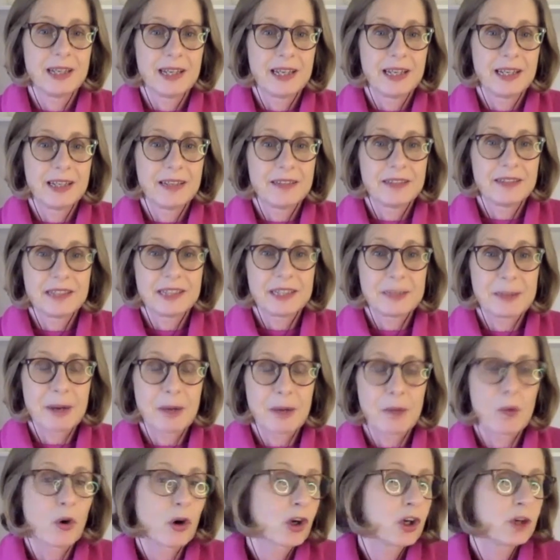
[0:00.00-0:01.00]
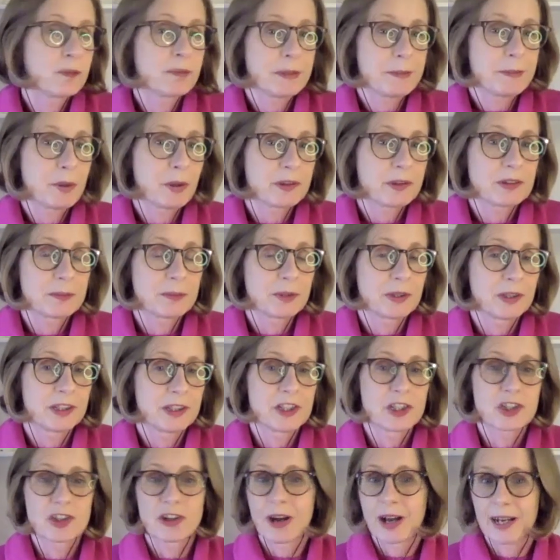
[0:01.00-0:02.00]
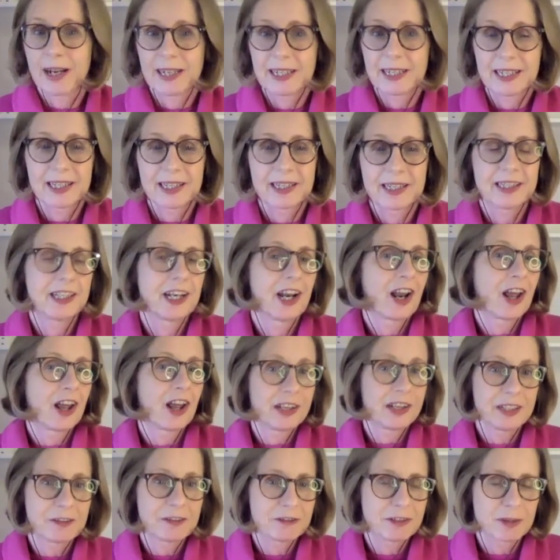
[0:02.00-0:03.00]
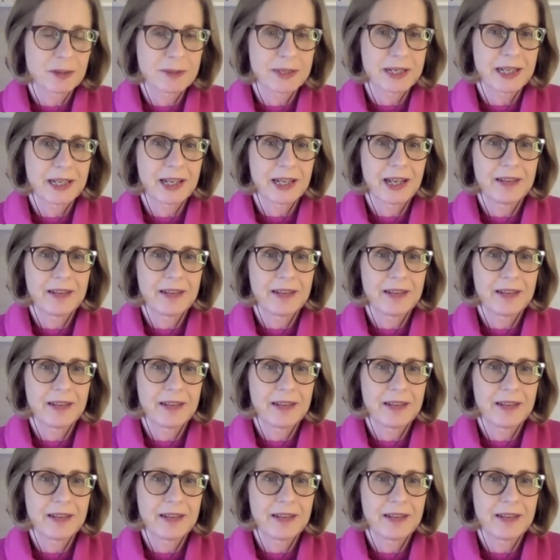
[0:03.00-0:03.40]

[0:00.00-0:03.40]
in thinking about what could be possible and trialing it and learning from it,